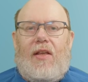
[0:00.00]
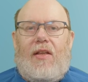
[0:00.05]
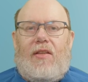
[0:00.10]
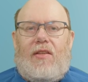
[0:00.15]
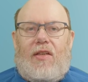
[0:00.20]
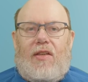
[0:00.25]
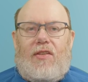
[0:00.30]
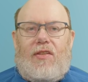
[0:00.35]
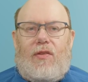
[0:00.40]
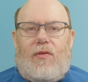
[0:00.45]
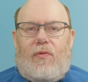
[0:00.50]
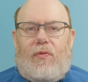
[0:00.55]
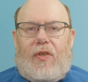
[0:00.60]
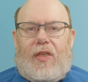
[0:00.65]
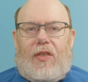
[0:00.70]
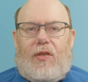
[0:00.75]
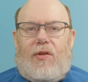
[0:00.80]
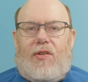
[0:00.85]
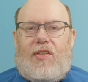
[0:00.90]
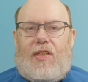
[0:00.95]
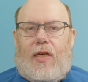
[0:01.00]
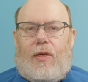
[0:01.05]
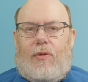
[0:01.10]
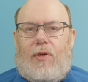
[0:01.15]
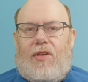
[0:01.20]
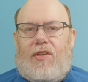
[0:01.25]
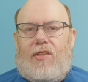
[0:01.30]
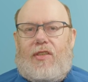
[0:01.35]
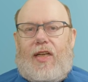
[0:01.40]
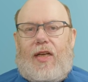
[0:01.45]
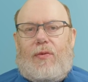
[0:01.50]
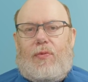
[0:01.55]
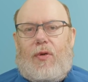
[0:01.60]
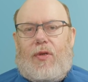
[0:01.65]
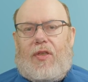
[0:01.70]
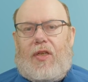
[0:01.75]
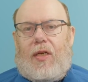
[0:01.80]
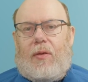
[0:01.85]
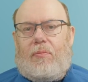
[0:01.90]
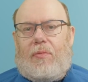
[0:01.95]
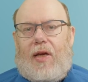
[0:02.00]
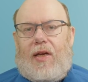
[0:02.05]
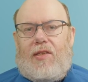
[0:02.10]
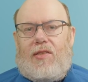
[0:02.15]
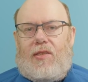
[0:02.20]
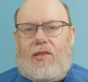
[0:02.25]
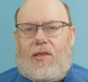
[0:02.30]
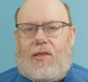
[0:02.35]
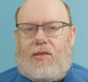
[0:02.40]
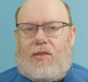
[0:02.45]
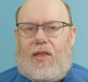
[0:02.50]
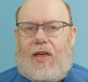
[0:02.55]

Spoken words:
This video series Networking Basics